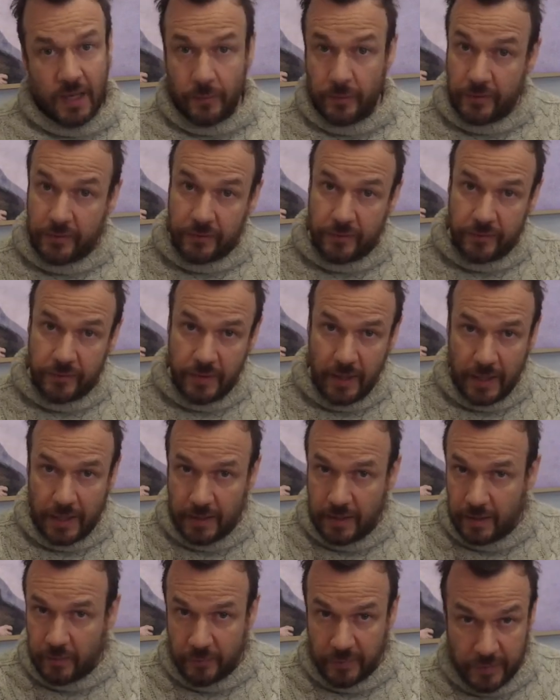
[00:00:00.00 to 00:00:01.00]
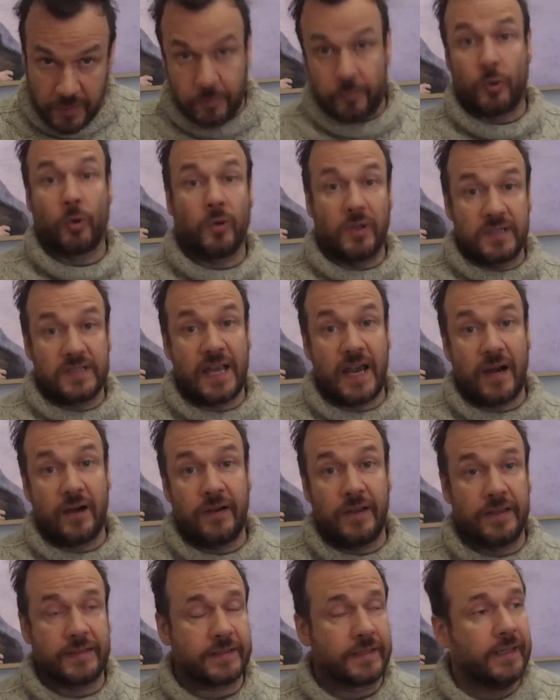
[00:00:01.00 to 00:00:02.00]
with with the
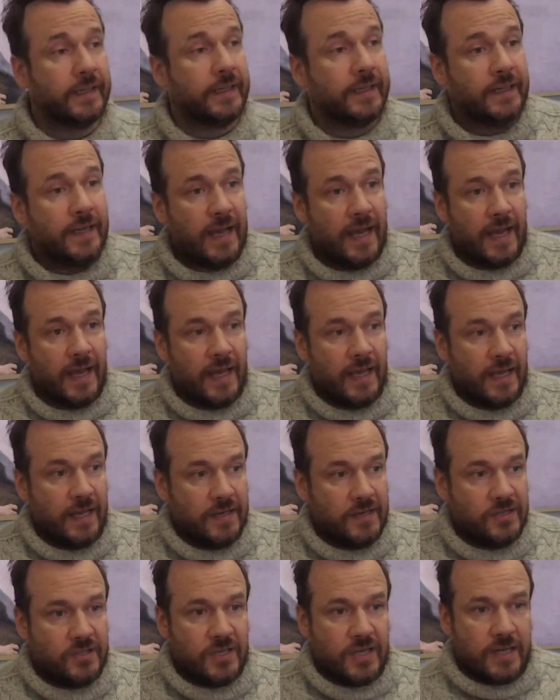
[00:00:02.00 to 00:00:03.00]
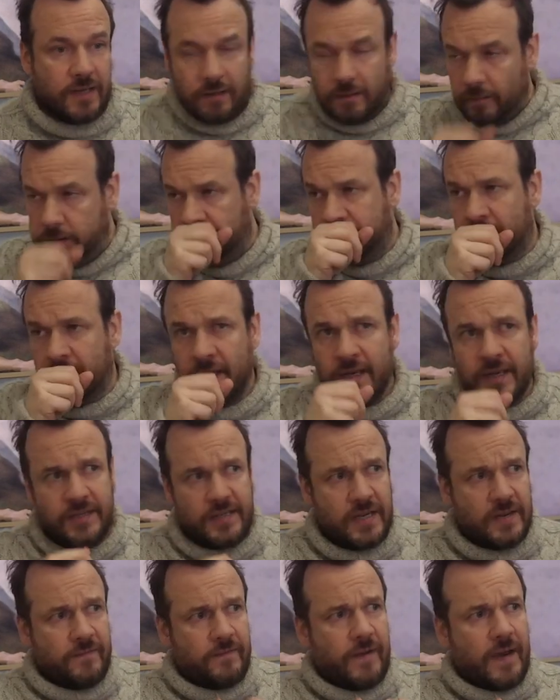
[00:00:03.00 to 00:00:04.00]
proletariat. She
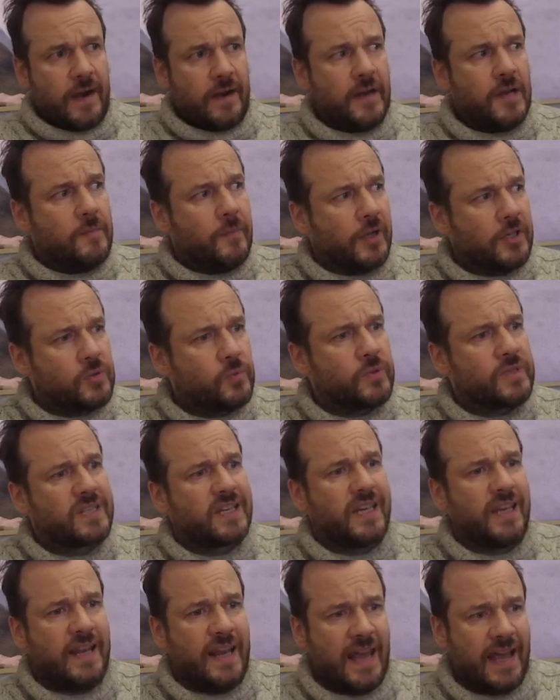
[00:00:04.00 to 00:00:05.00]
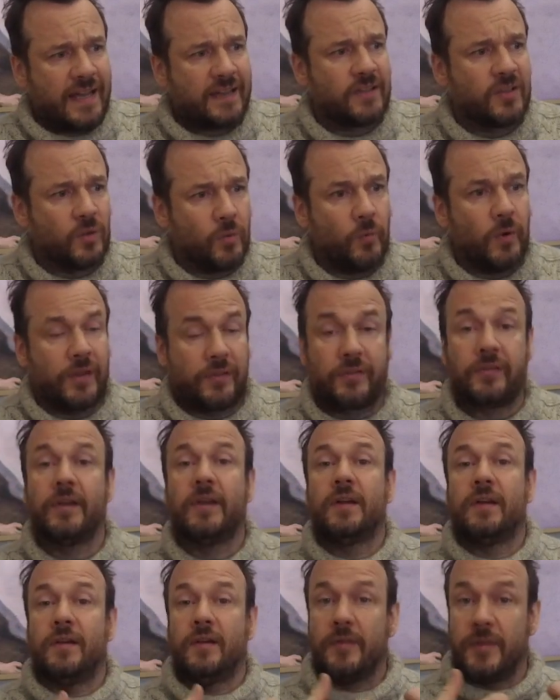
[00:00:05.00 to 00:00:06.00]
very much was connected with
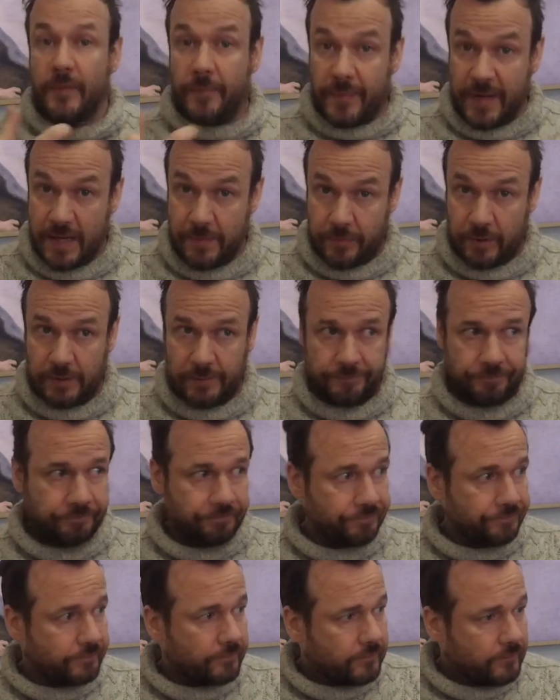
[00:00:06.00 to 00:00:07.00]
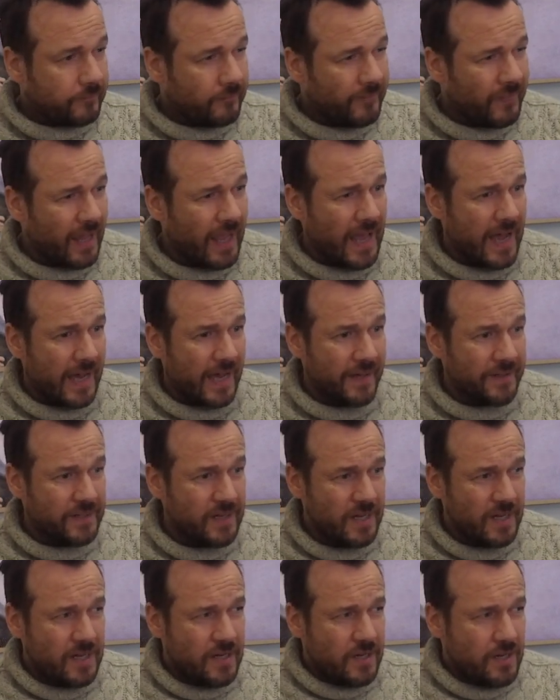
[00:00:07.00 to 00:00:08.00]
the people, and
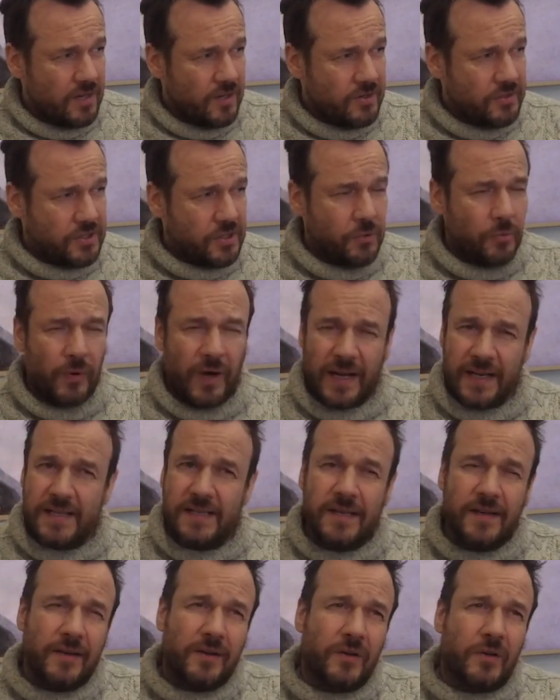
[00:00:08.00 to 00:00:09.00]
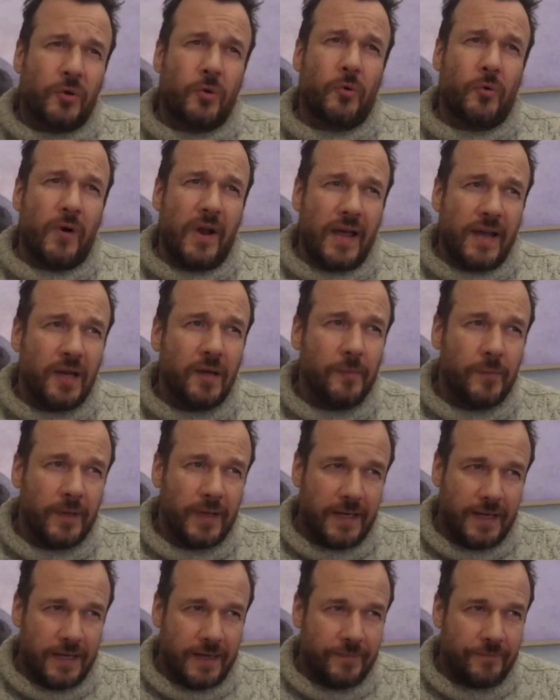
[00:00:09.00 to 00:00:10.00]
she writes in
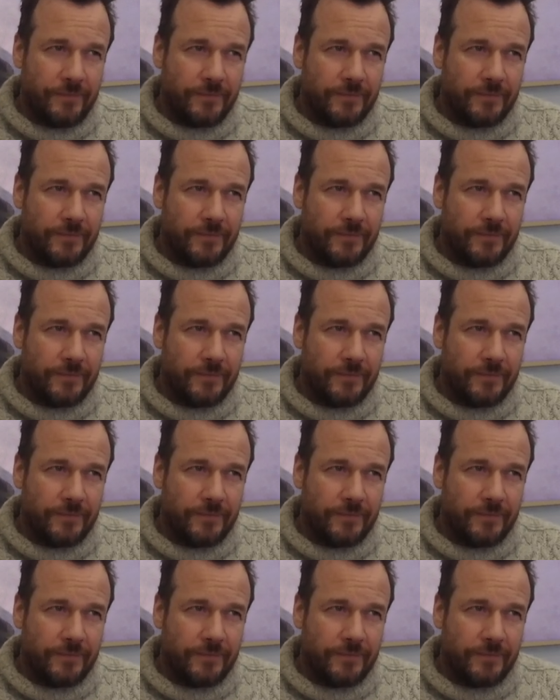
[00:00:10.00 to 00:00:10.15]
incredibly